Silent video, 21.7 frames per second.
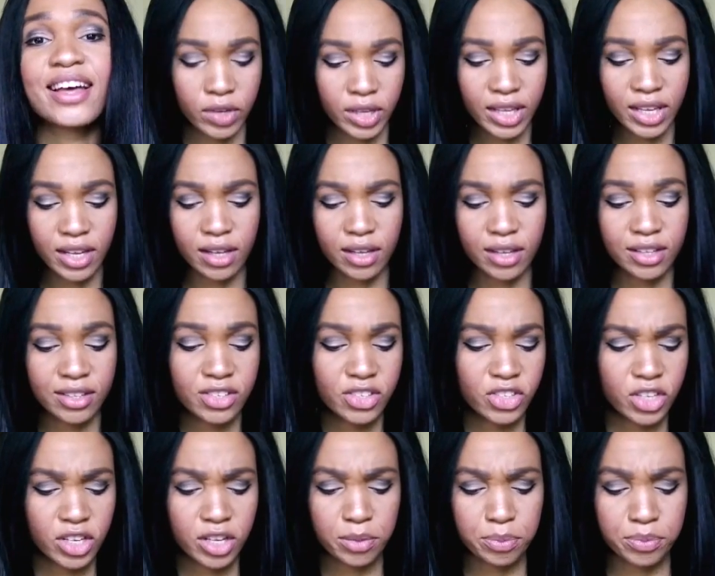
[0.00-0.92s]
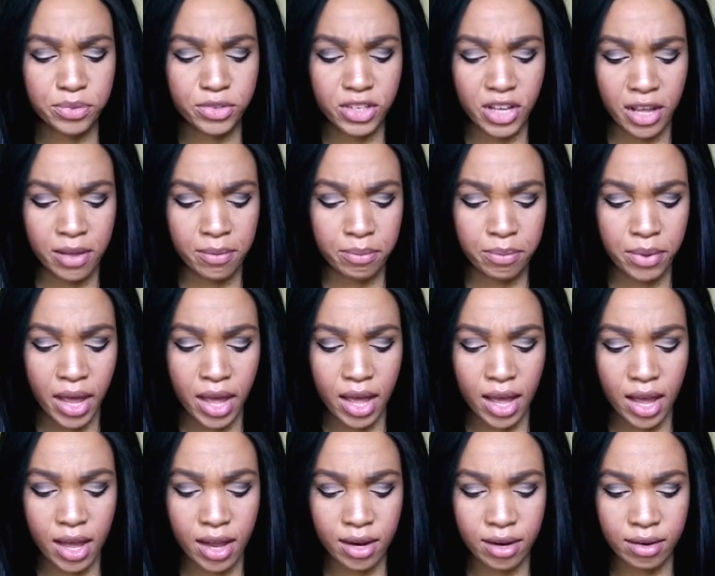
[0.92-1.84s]
Really cheap
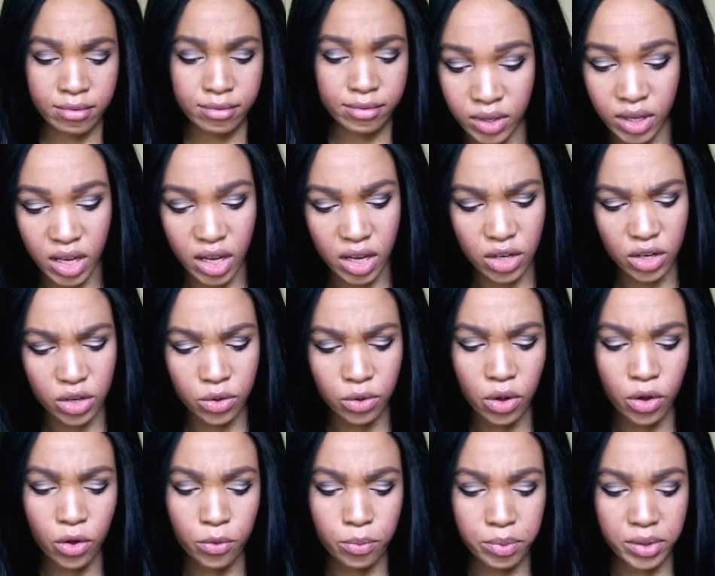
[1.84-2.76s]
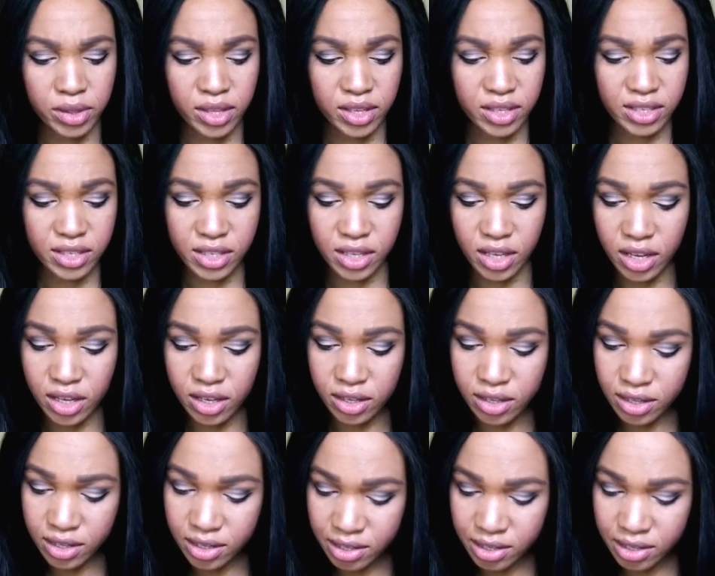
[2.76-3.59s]
champagne. How do you open this thing?